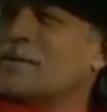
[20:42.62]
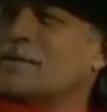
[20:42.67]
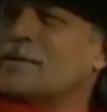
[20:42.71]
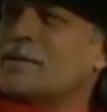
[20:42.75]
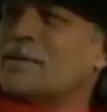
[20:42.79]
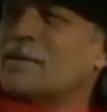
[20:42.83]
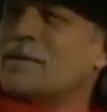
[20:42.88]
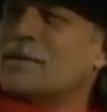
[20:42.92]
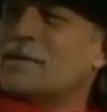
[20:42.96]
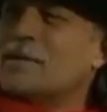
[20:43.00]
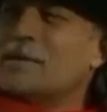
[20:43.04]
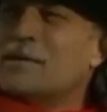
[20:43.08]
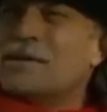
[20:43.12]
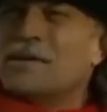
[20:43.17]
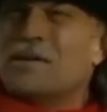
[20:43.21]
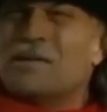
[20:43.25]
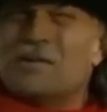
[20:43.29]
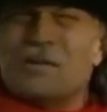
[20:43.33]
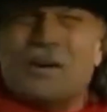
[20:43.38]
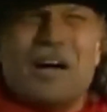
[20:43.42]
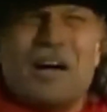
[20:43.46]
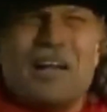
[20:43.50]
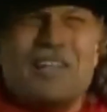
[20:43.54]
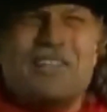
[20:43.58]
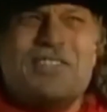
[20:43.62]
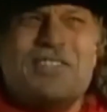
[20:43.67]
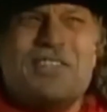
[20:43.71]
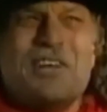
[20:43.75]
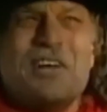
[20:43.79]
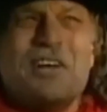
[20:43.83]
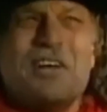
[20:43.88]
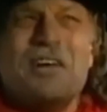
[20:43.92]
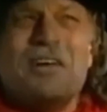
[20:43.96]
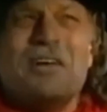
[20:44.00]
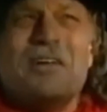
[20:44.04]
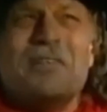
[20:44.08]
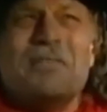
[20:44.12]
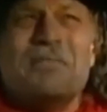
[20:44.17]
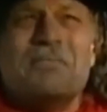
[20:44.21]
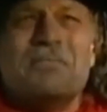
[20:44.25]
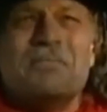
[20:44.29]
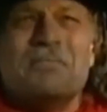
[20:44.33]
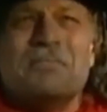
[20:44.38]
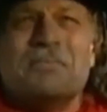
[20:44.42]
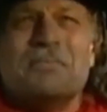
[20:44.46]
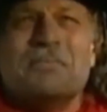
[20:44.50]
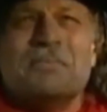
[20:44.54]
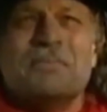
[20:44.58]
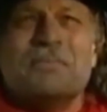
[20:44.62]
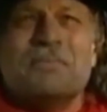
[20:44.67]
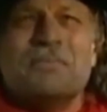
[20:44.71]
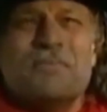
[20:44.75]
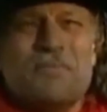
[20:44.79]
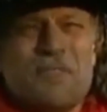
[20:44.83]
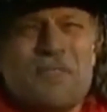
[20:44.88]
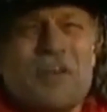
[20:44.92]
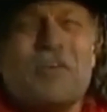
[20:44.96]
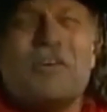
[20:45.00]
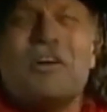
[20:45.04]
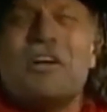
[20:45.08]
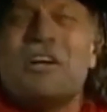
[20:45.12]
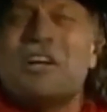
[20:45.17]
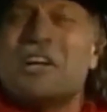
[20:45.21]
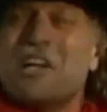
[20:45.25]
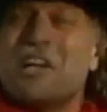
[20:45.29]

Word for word: Australia? Well, I'd say very